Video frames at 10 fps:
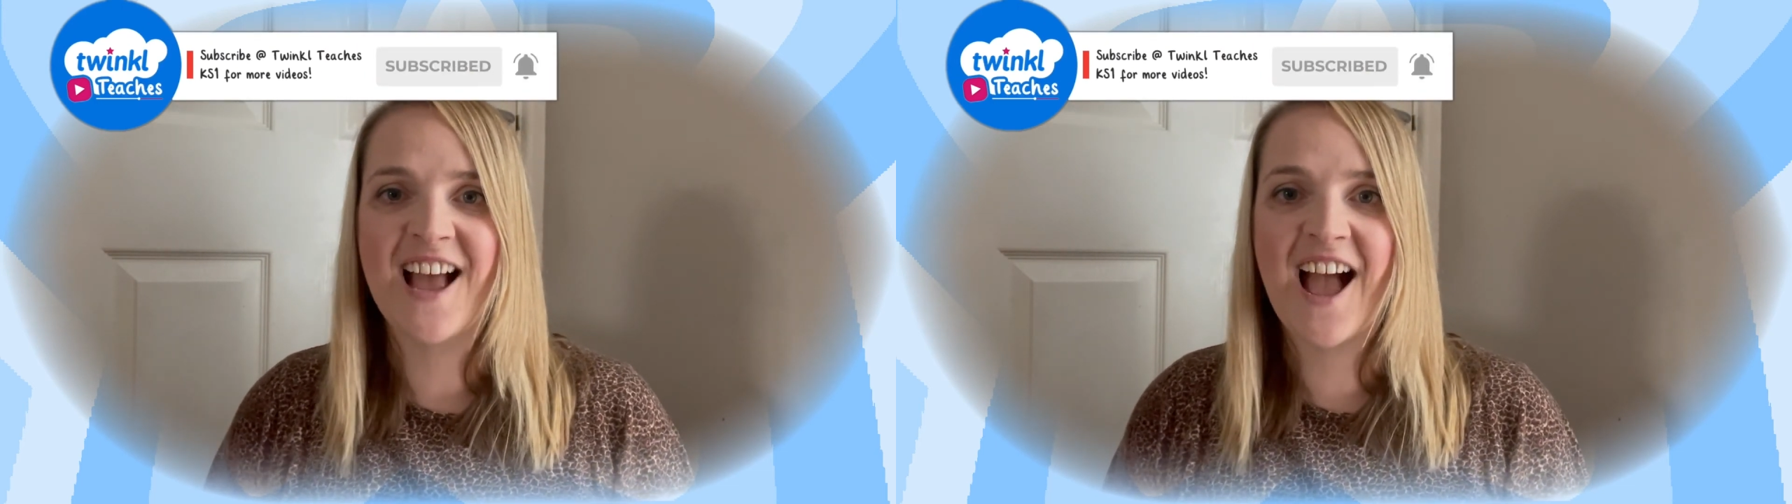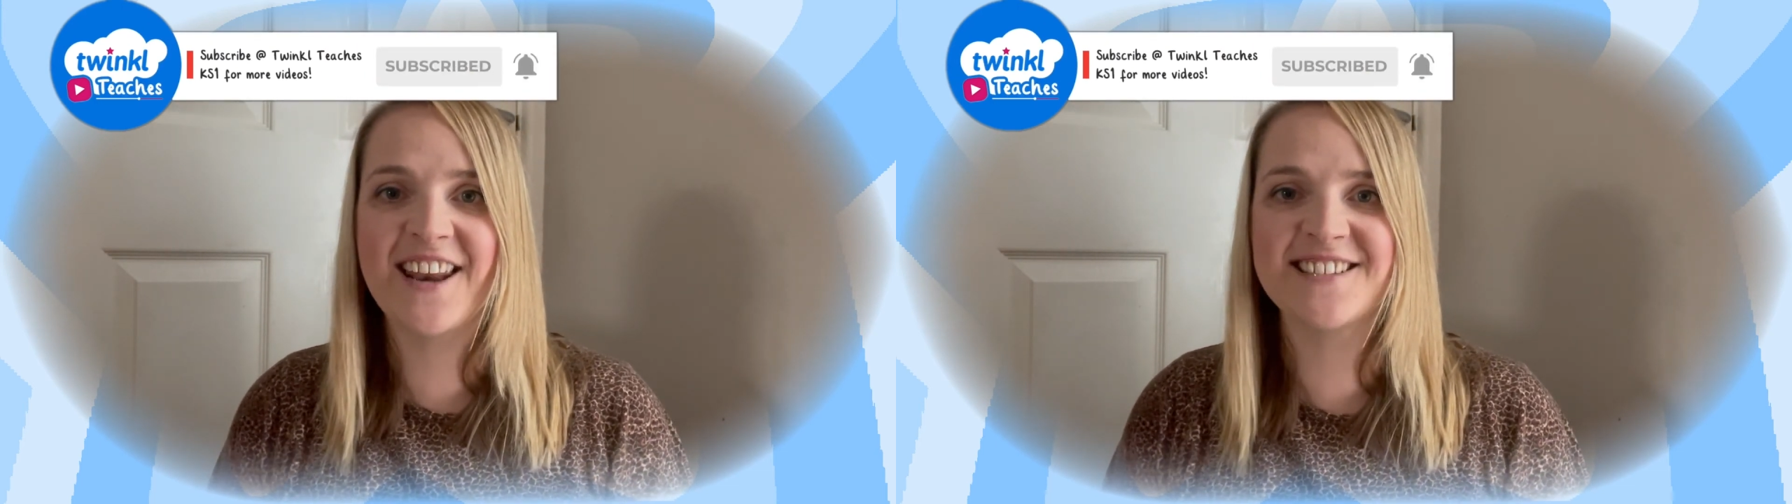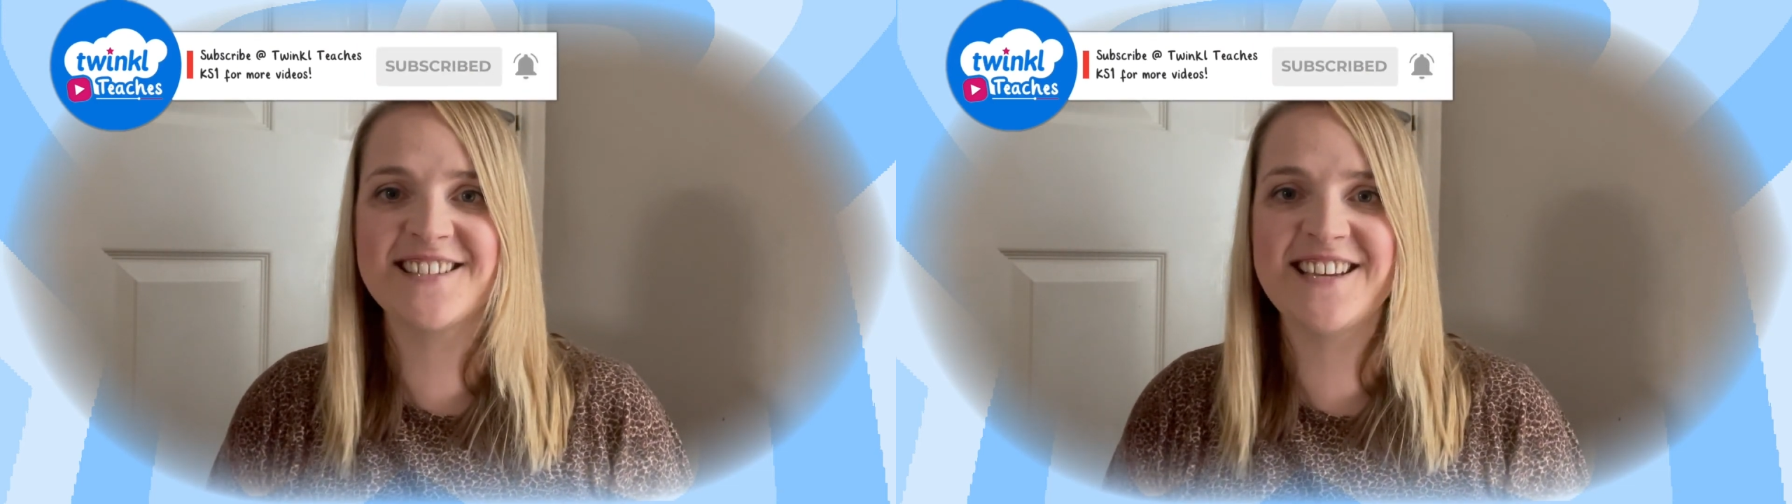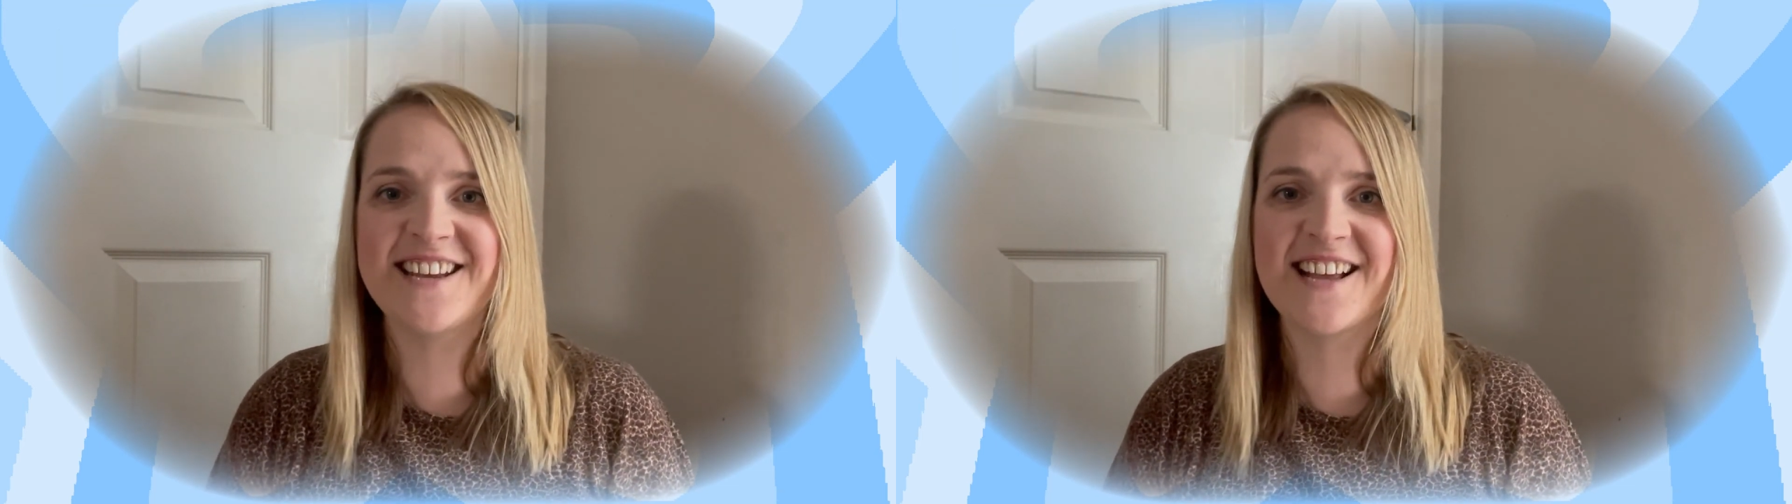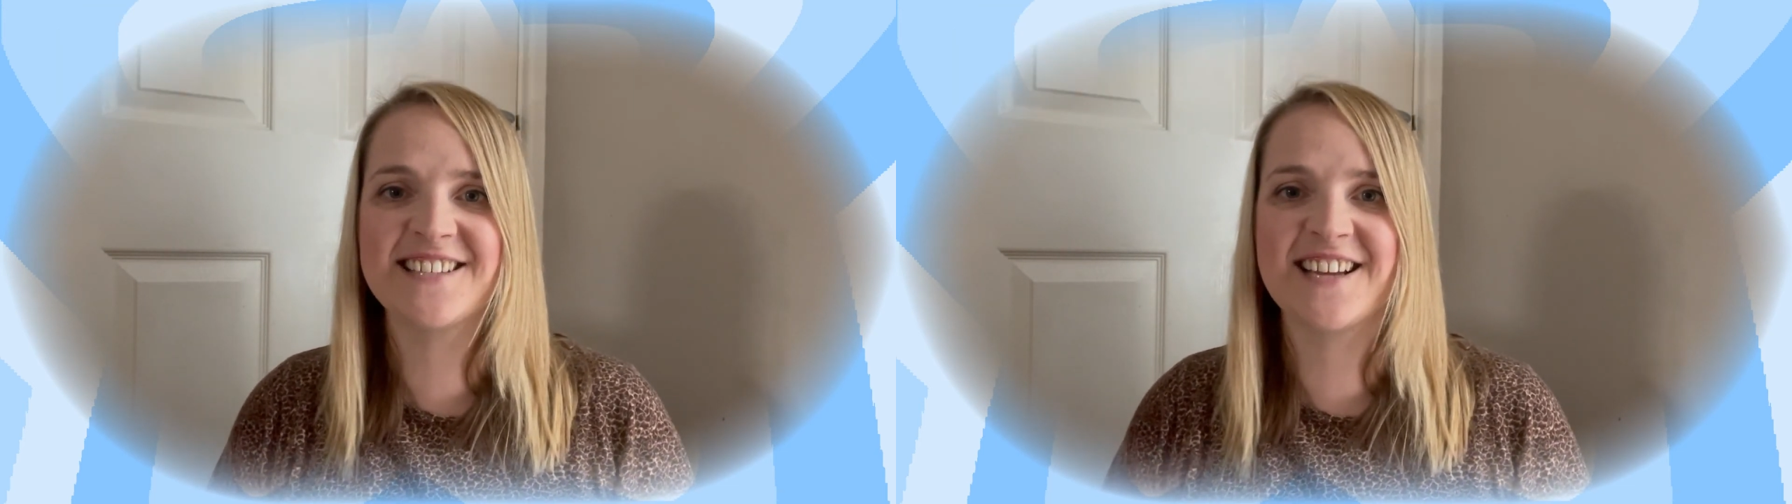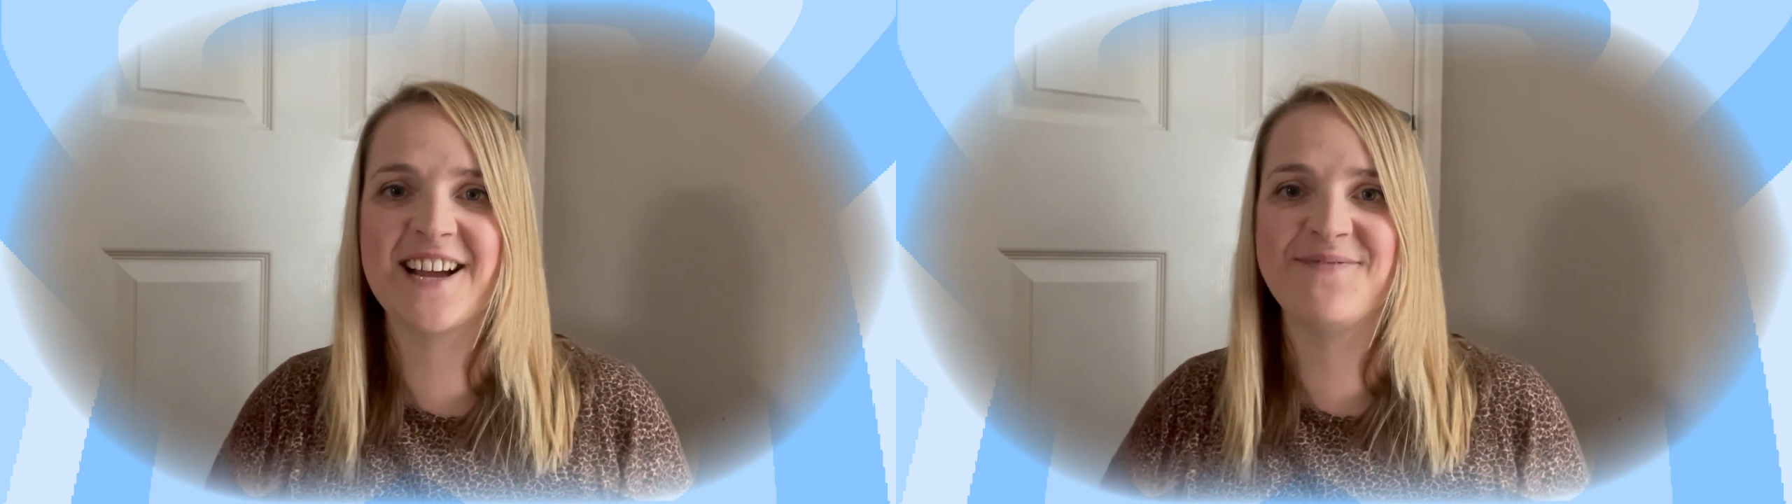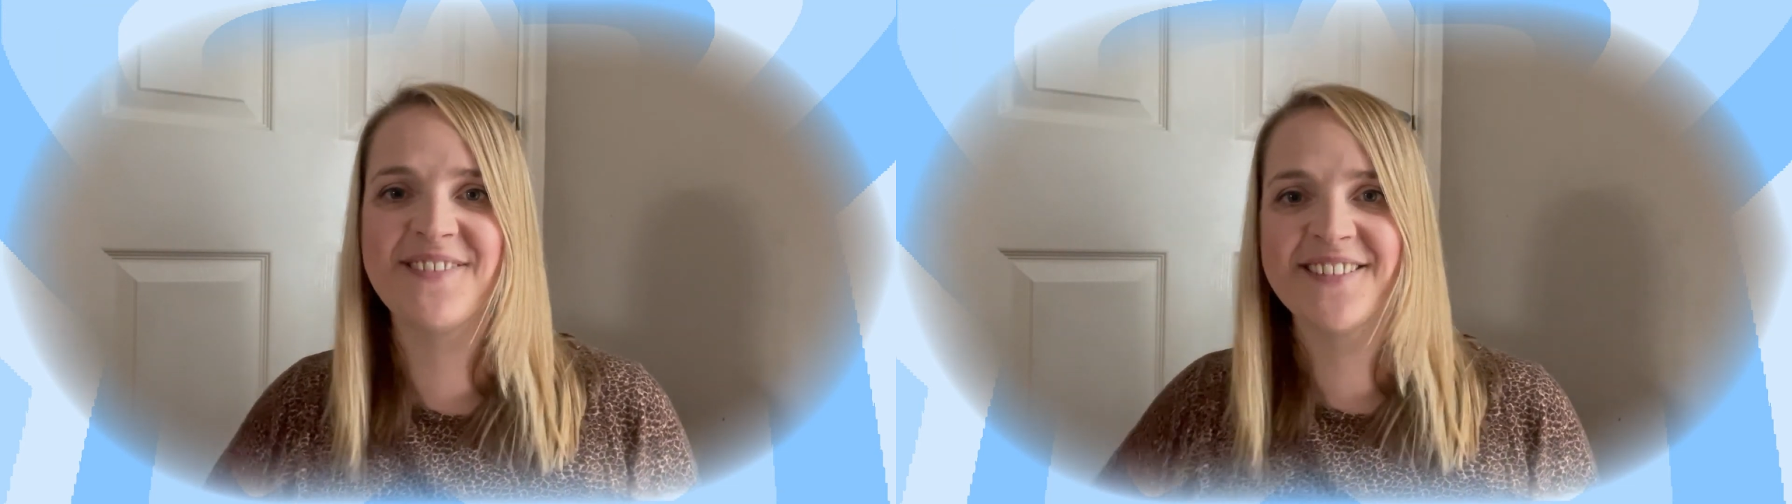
and I'll see you next time.